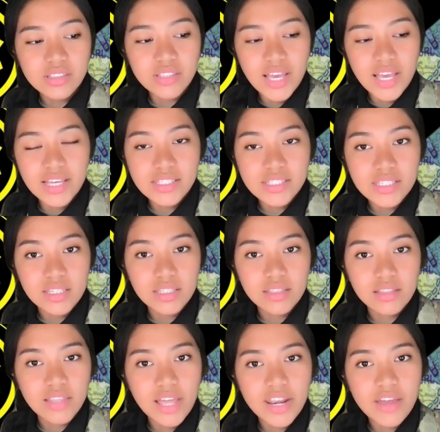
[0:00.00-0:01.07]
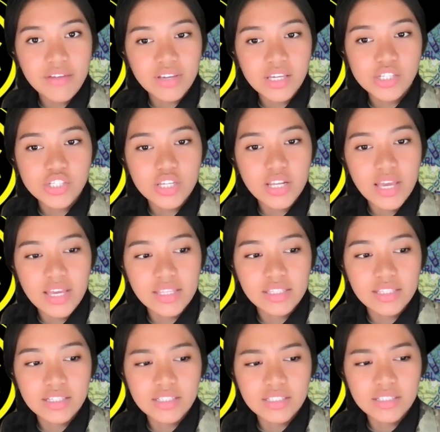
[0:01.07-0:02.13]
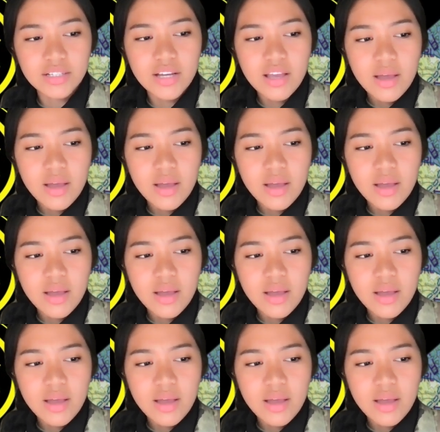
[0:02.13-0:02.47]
led land navigation and the